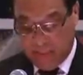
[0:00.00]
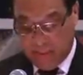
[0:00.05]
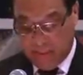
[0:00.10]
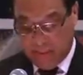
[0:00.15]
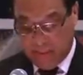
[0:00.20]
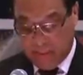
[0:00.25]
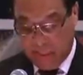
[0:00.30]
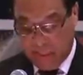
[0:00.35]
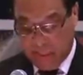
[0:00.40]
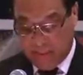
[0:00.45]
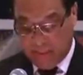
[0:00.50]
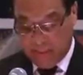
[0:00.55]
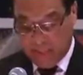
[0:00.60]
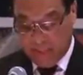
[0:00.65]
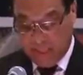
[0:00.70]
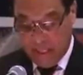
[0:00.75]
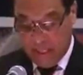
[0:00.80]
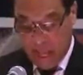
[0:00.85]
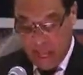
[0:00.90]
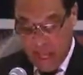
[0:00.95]
business
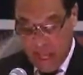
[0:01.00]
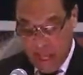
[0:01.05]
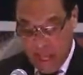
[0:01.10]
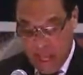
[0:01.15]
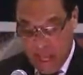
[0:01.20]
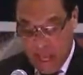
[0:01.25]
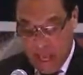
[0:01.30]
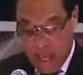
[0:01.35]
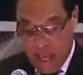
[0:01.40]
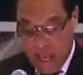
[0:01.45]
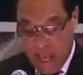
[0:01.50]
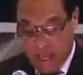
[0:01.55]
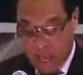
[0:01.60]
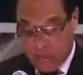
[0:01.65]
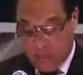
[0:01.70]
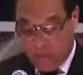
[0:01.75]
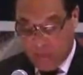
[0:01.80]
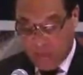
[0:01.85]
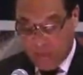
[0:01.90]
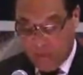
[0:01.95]
case,
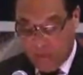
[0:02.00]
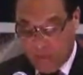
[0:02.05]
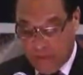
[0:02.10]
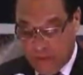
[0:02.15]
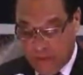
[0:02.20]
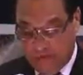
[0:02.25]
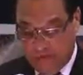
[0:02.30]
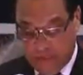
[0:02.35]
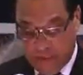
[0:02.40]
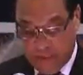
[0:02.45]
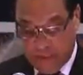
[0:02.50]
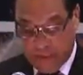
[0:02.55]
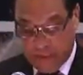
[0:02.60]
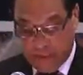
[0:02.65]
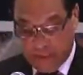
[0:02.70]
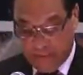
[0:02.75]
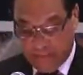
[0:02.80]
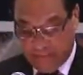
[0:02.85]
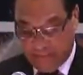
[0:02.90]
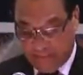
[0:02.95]
and the cruise berthing
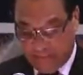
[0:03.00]
facility